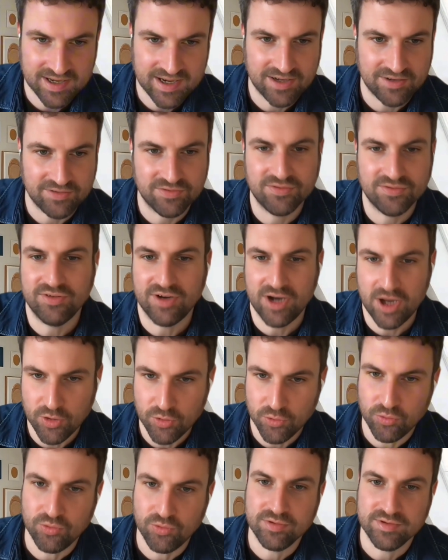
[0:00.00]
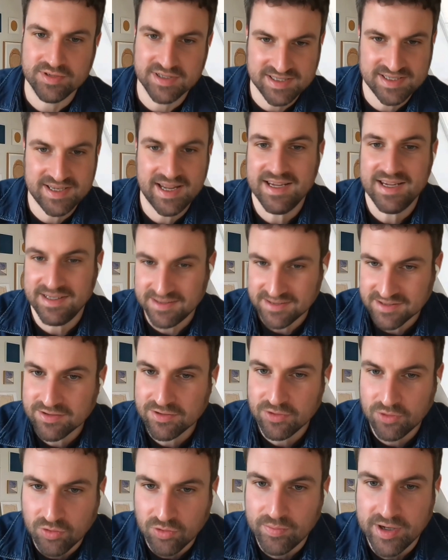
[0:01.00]
a kind of flow state
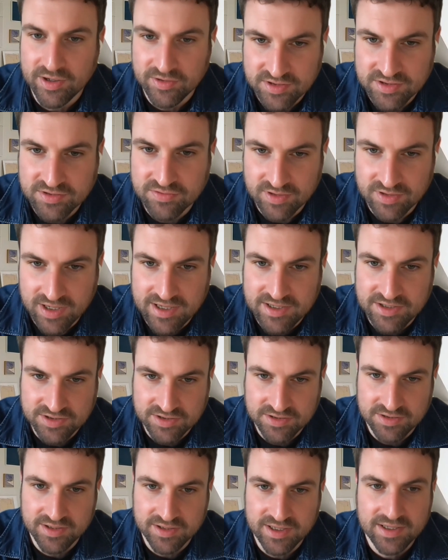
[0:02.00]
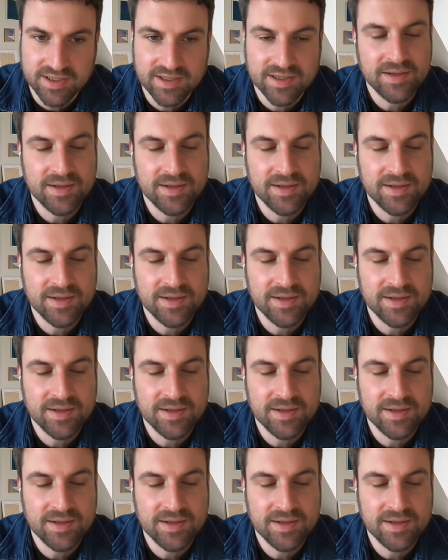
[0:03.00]
almost relationally.